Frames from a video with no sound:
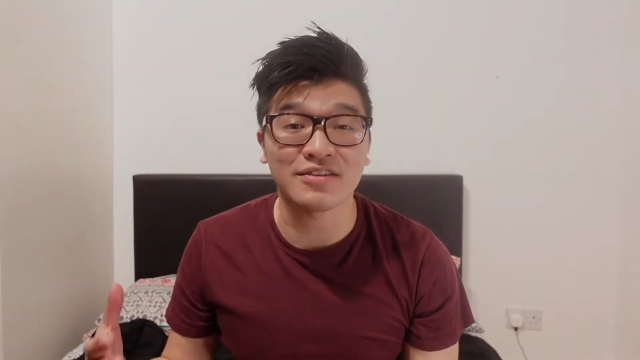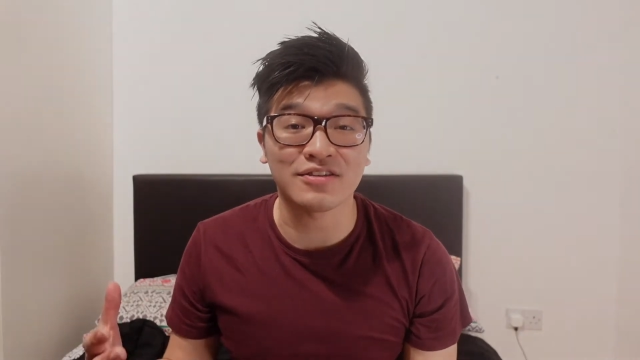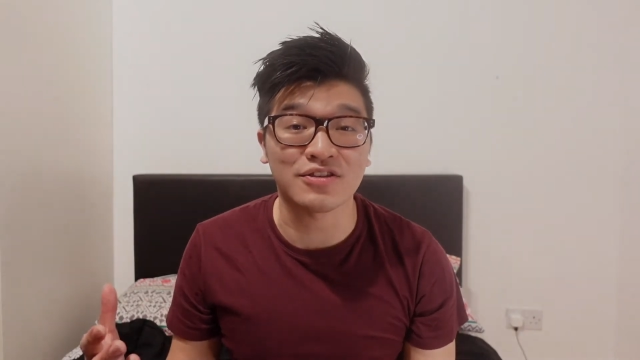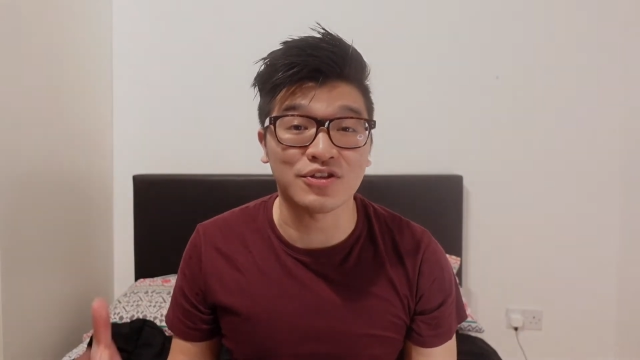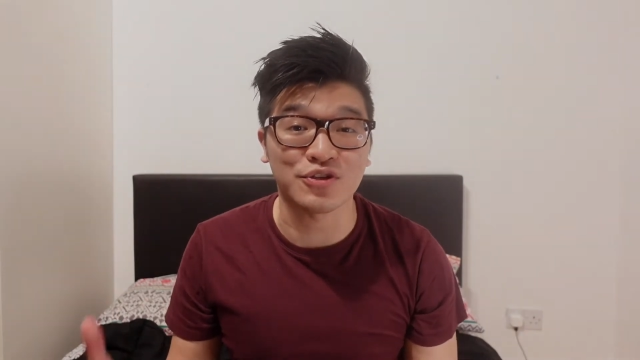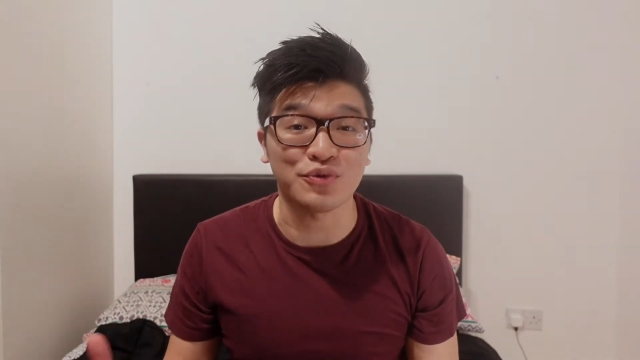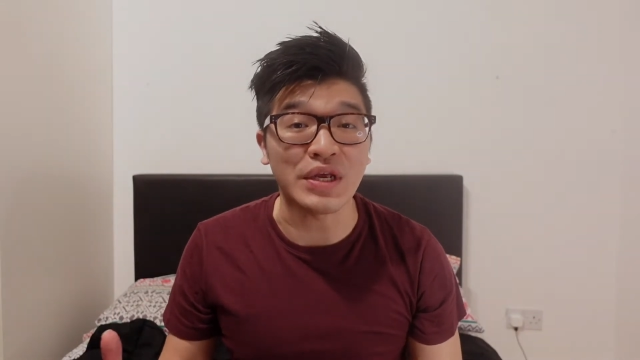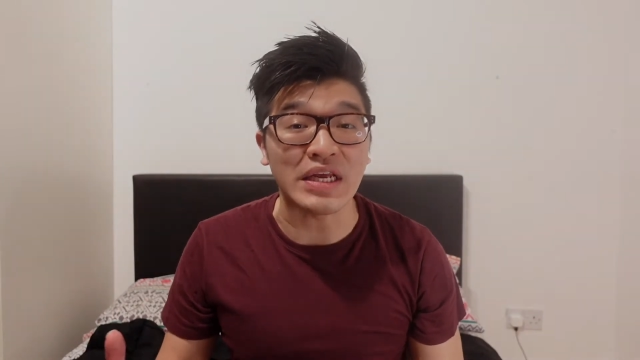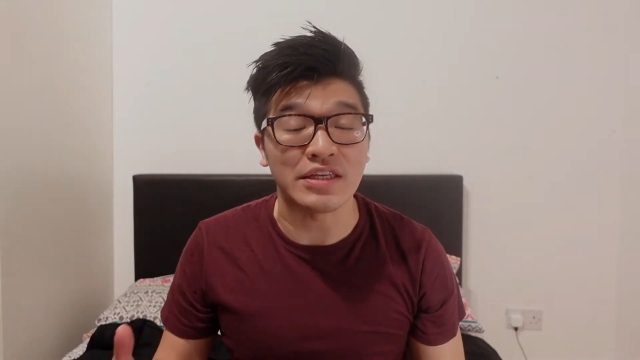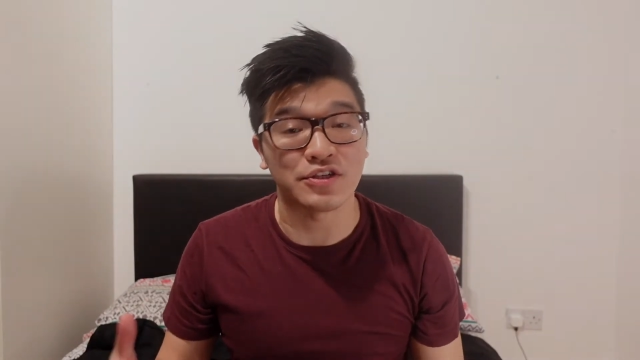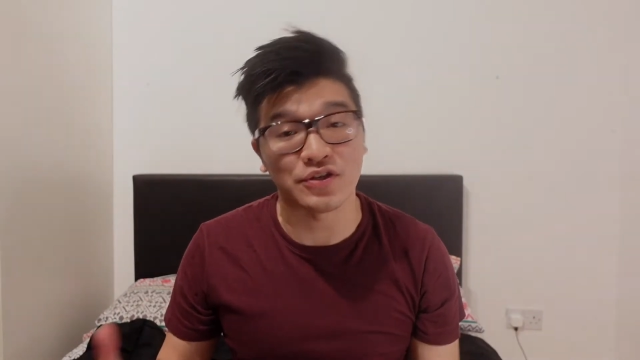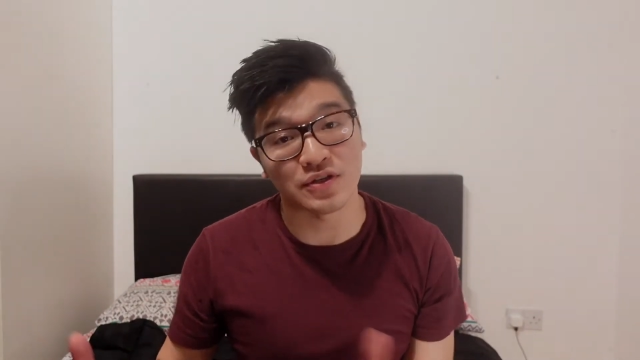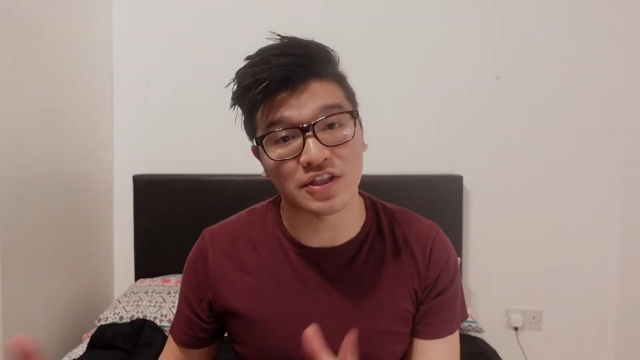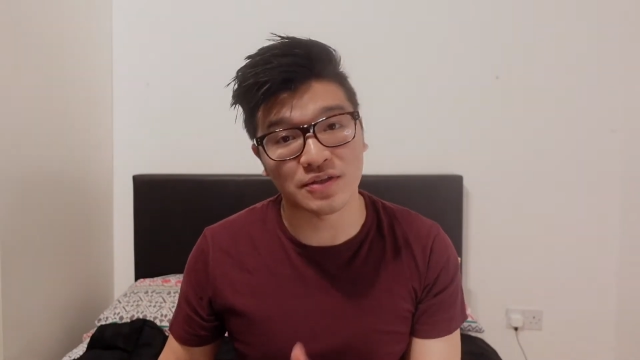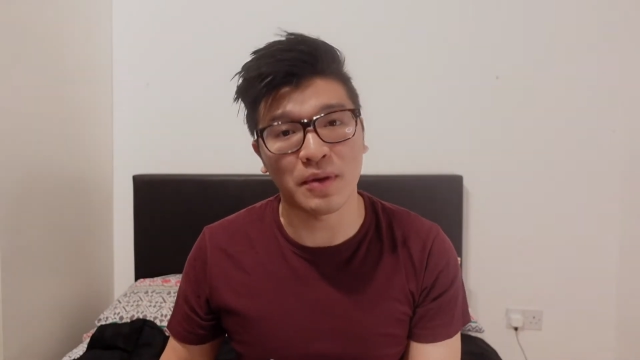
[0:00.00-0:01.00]
screen
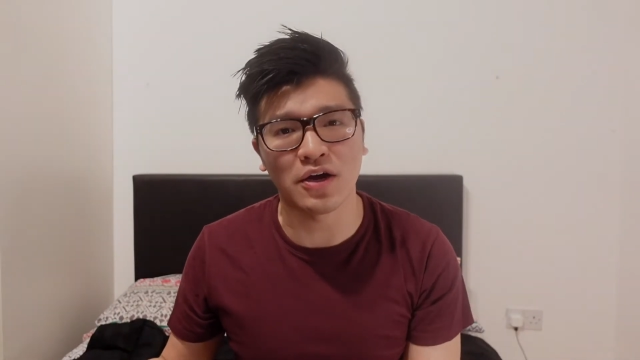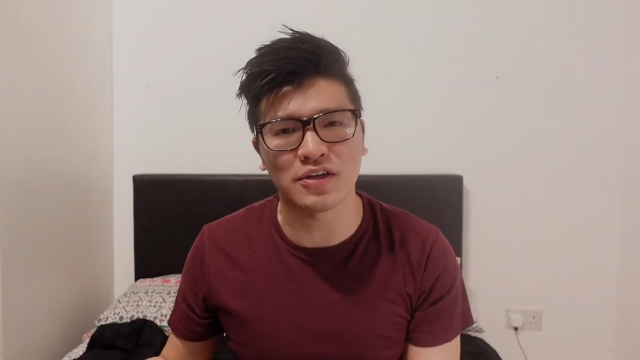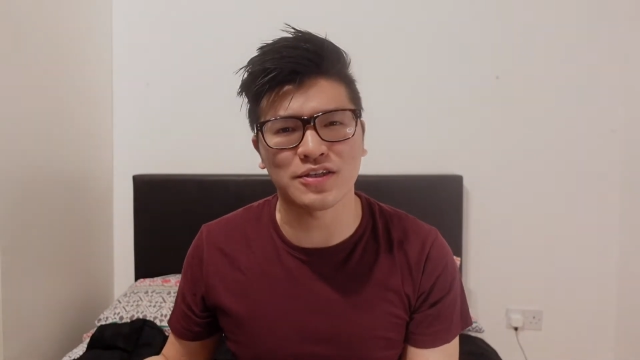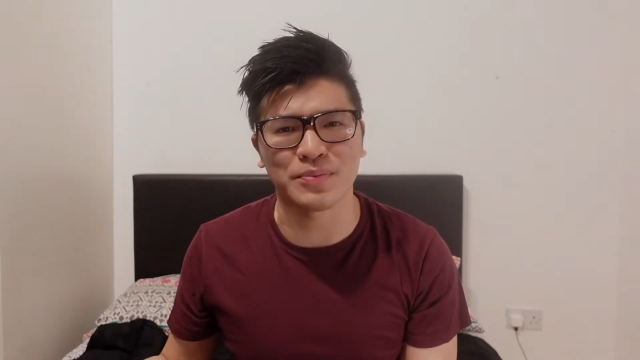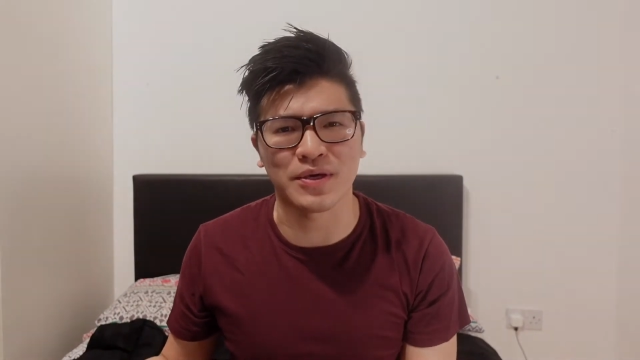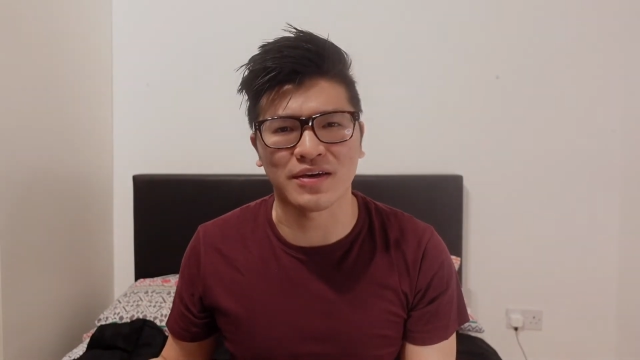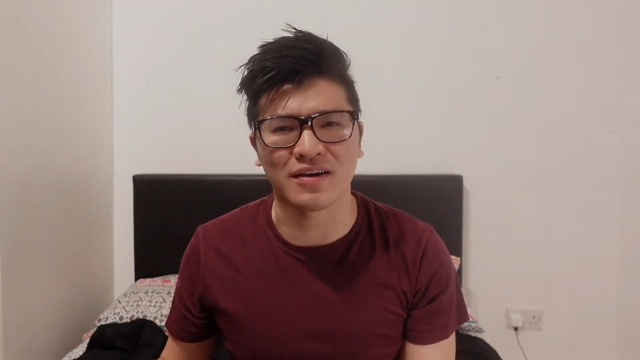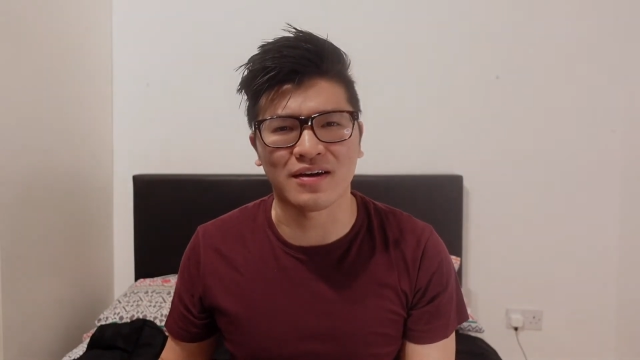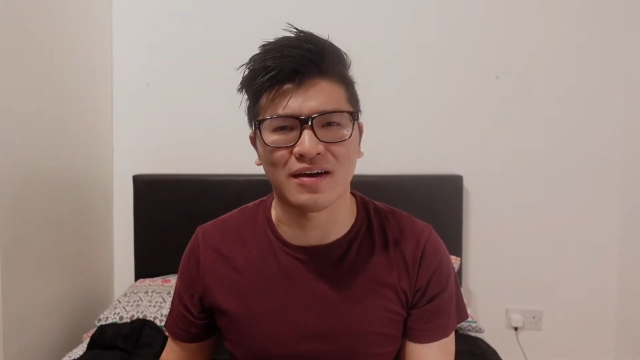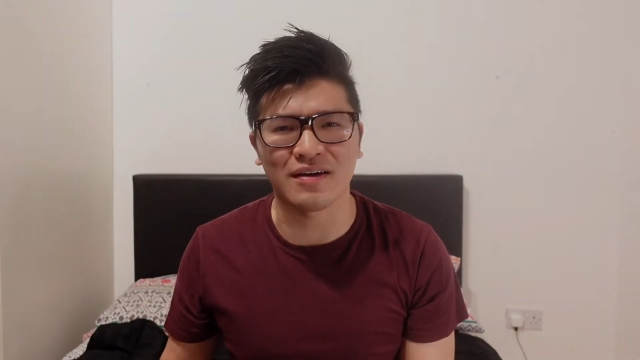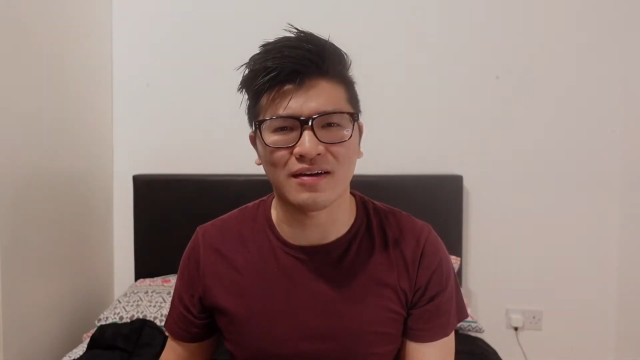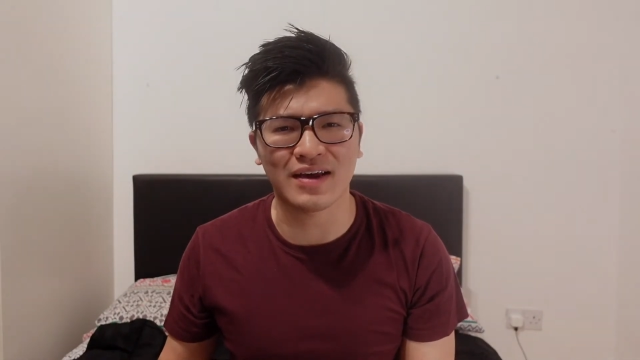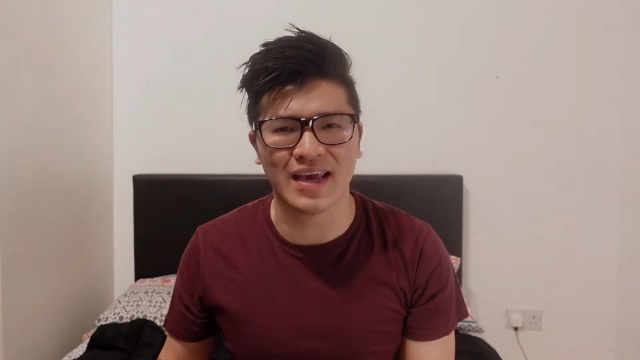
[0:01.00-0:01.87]
to a smart speaker